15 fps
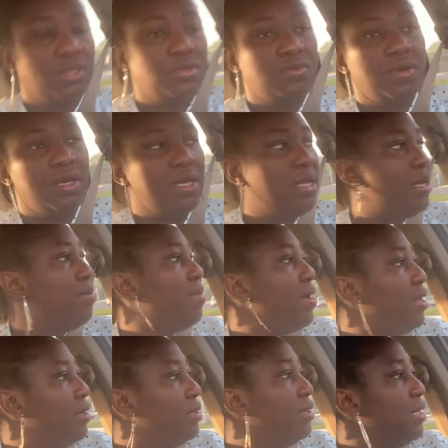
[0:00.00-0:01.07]
no and the
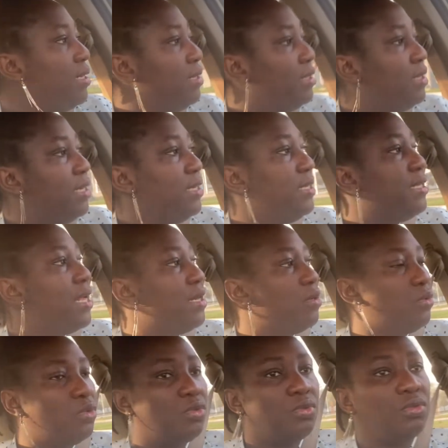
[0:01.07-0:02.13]
man need done
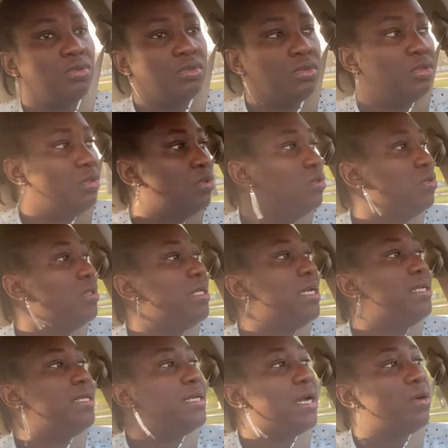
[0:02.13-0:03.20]
also. When
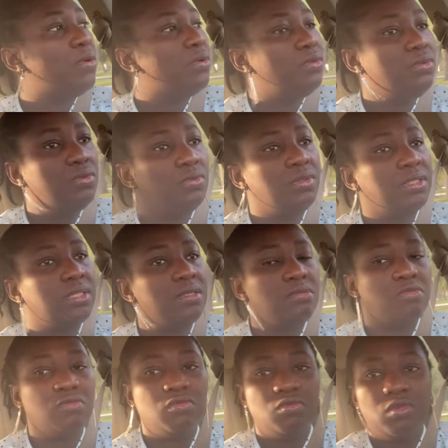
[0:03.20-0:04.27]
you need that hope, you will say,
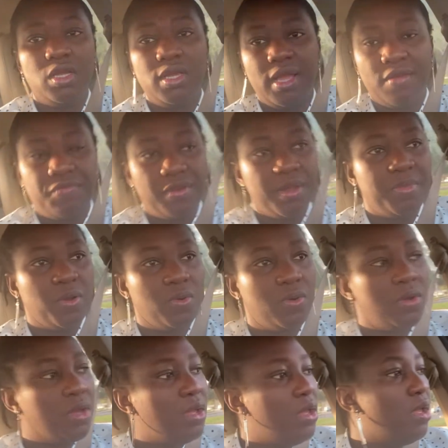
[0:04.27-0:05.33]
a flavor pop.
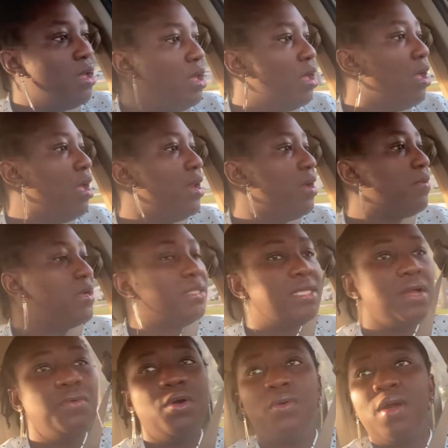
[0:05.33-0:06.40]
And I pass
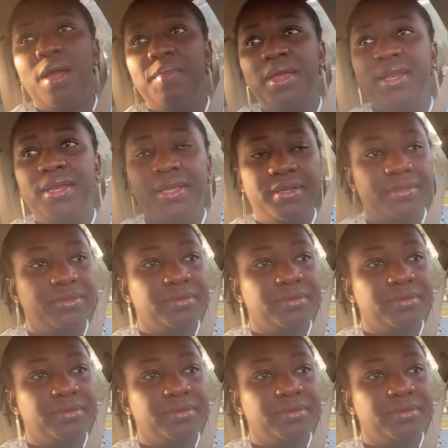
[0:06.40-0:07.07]
your work amended.